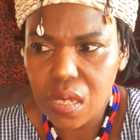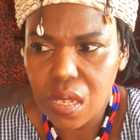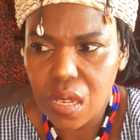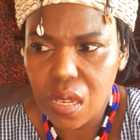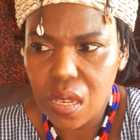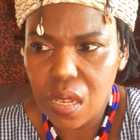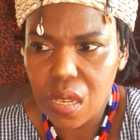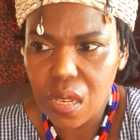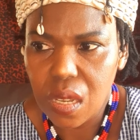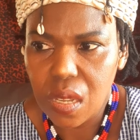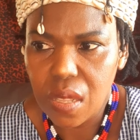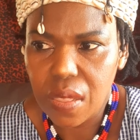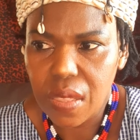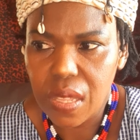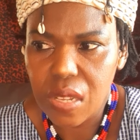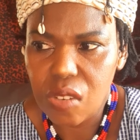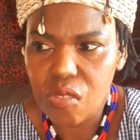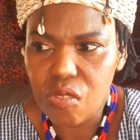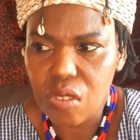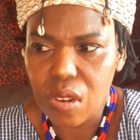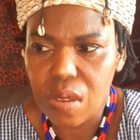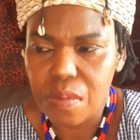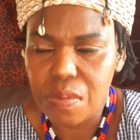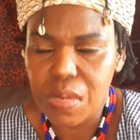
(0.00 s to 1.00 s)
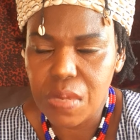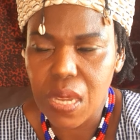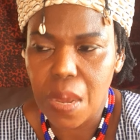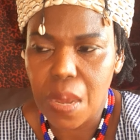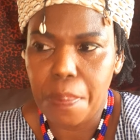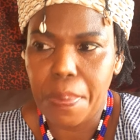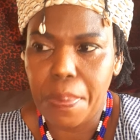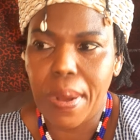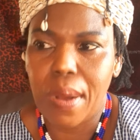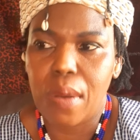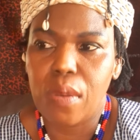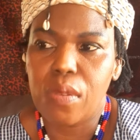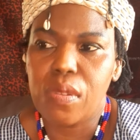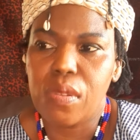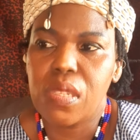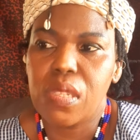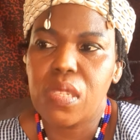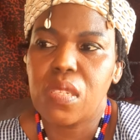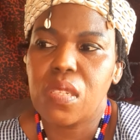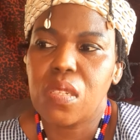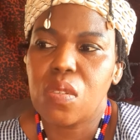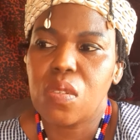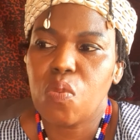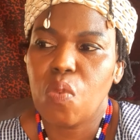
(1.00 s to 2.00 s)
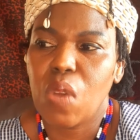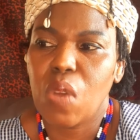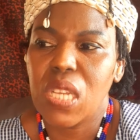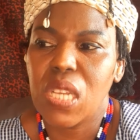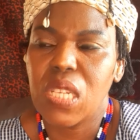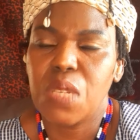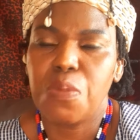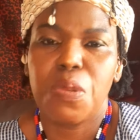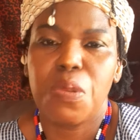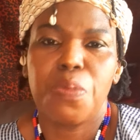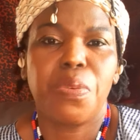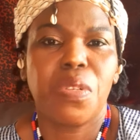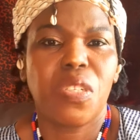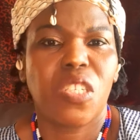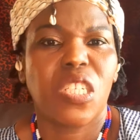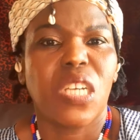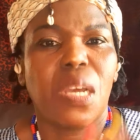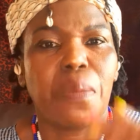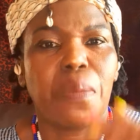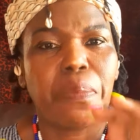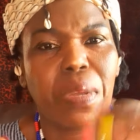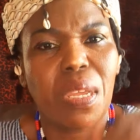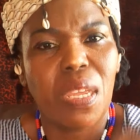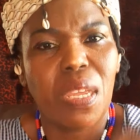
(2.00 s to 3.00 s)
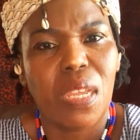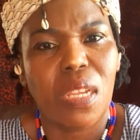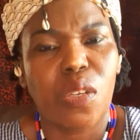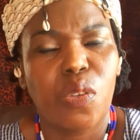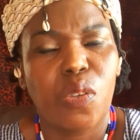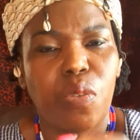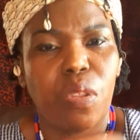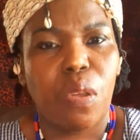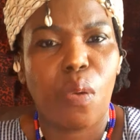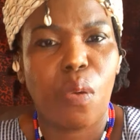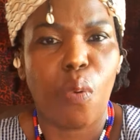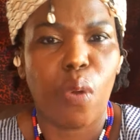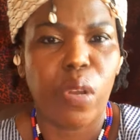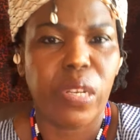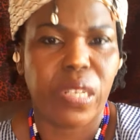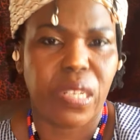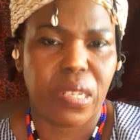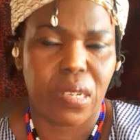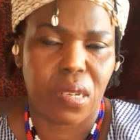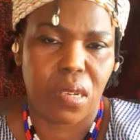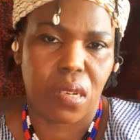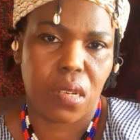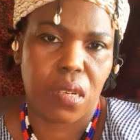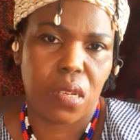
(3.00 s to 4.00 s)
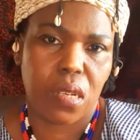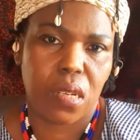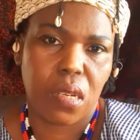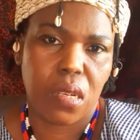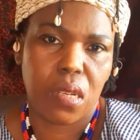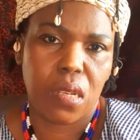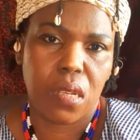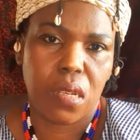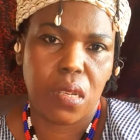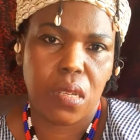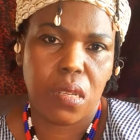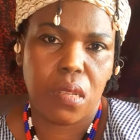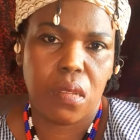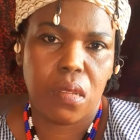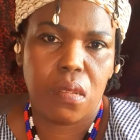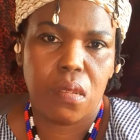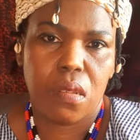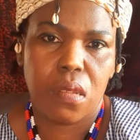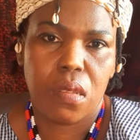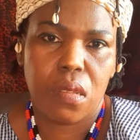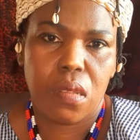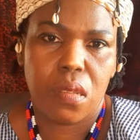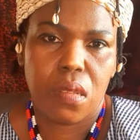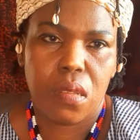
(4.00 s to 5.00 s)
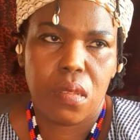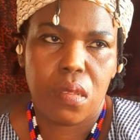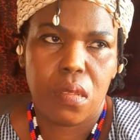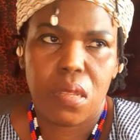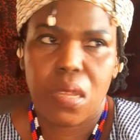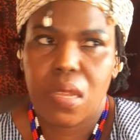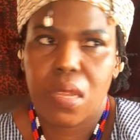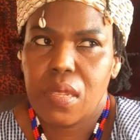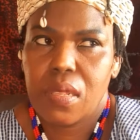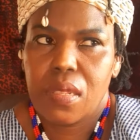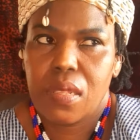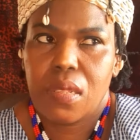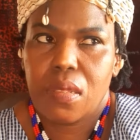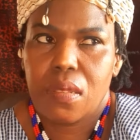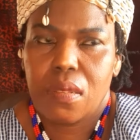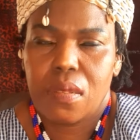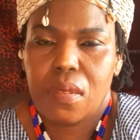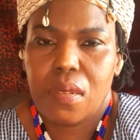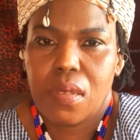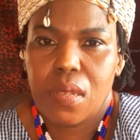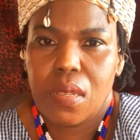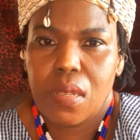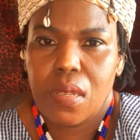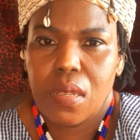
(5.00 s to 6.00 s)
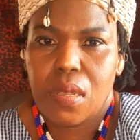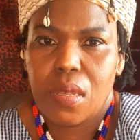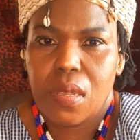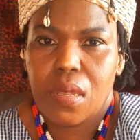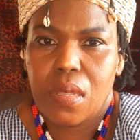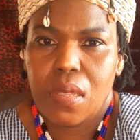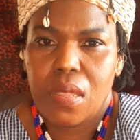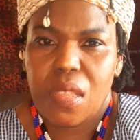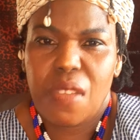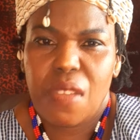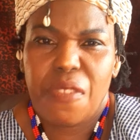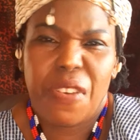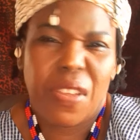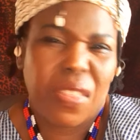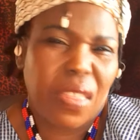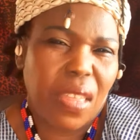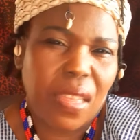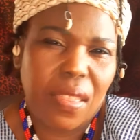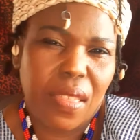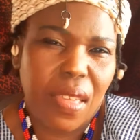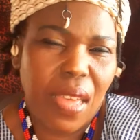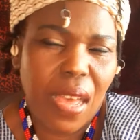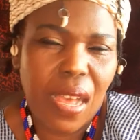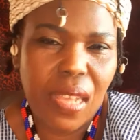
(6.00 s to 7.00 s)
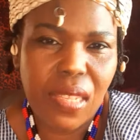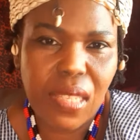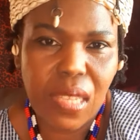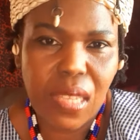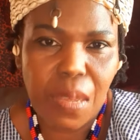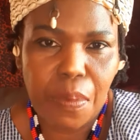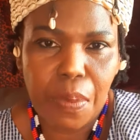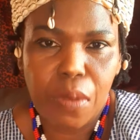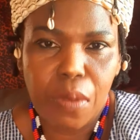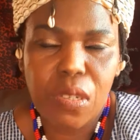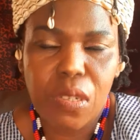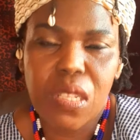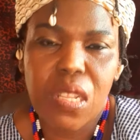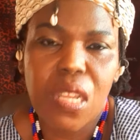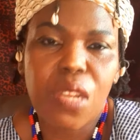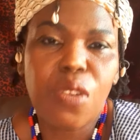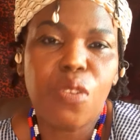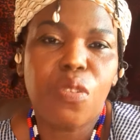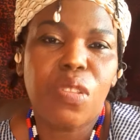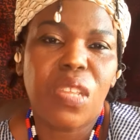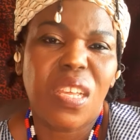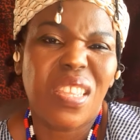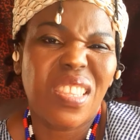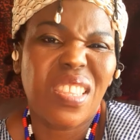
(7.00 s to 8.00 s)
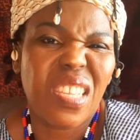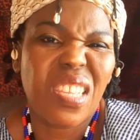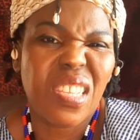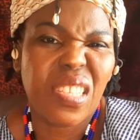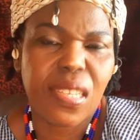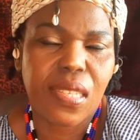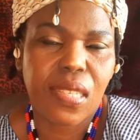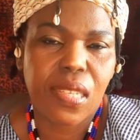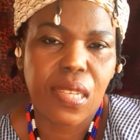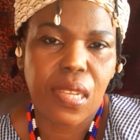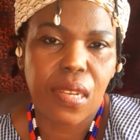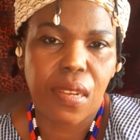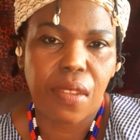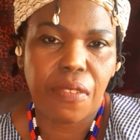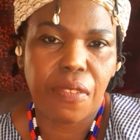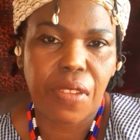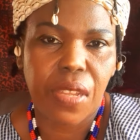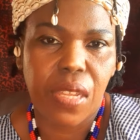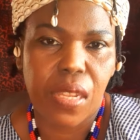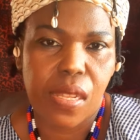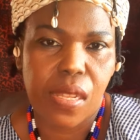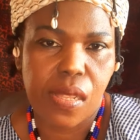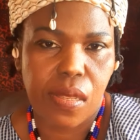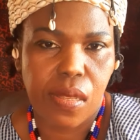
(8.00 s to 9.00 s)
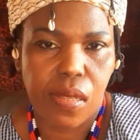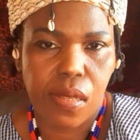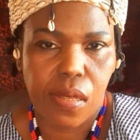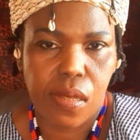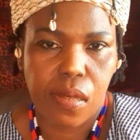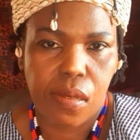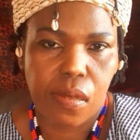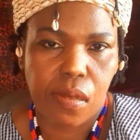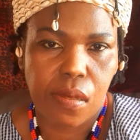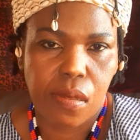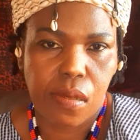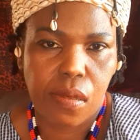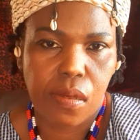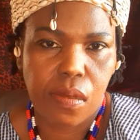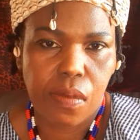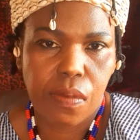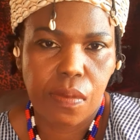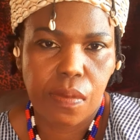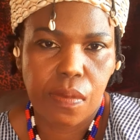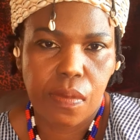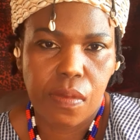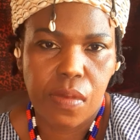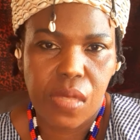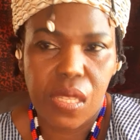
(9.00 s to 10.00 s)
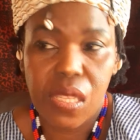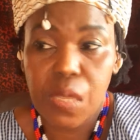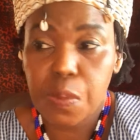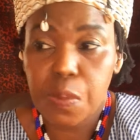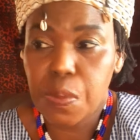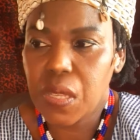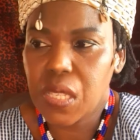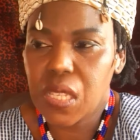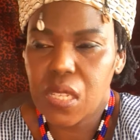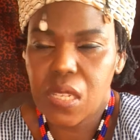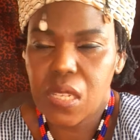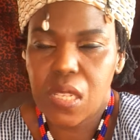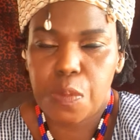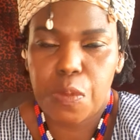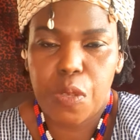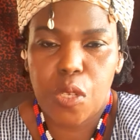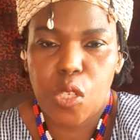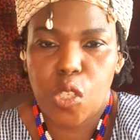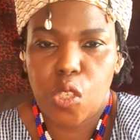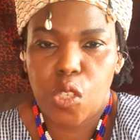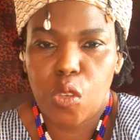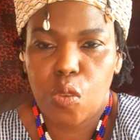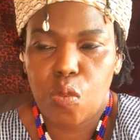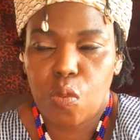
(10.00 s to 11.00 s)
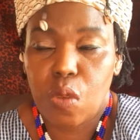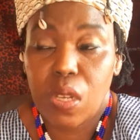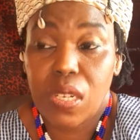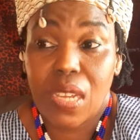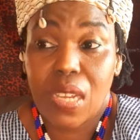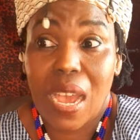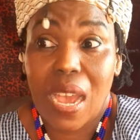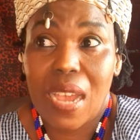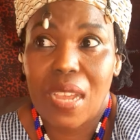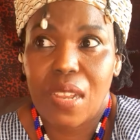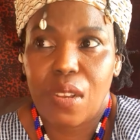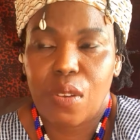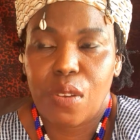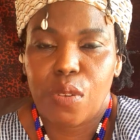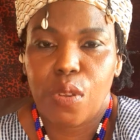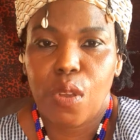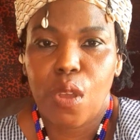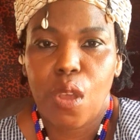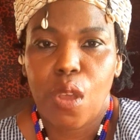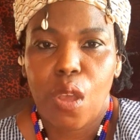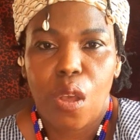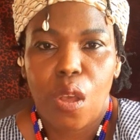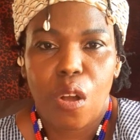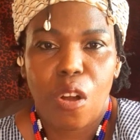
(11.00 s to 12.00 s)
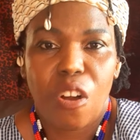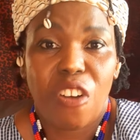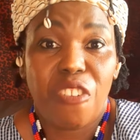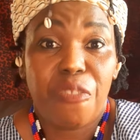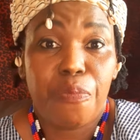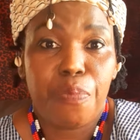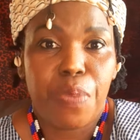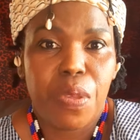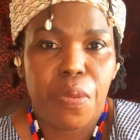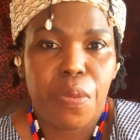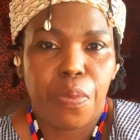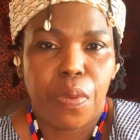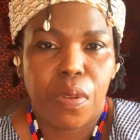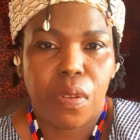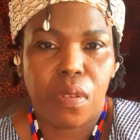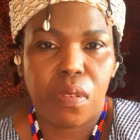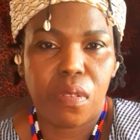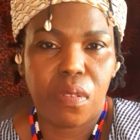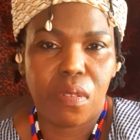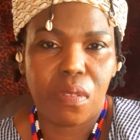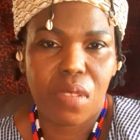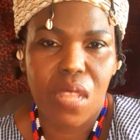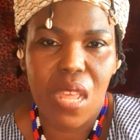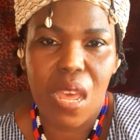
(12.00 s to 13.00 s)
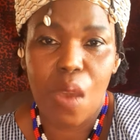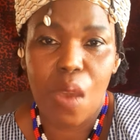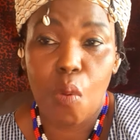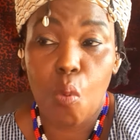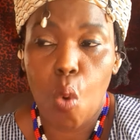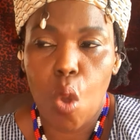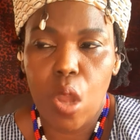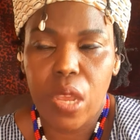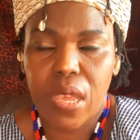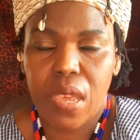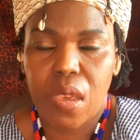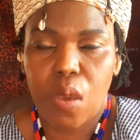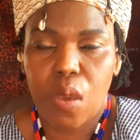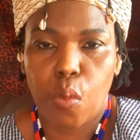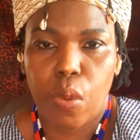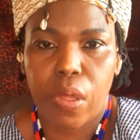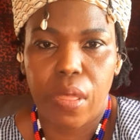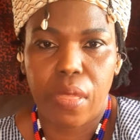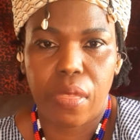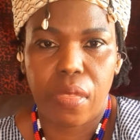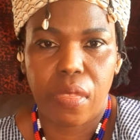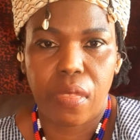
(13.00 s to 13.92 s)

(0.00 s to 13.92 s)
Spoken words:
They dreamt about white people jumping into the water. And the fact that they ask about it, they know that there is a significance. This person is being shown what kind of people they are working with.